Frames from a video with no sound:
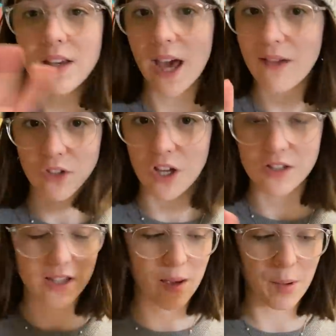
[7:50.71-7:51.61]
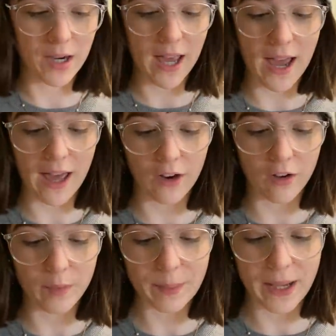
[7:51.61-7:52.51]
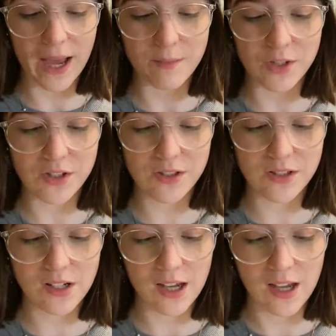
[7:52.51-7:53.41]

Haven't gotten to that part yet at all, but I'm just,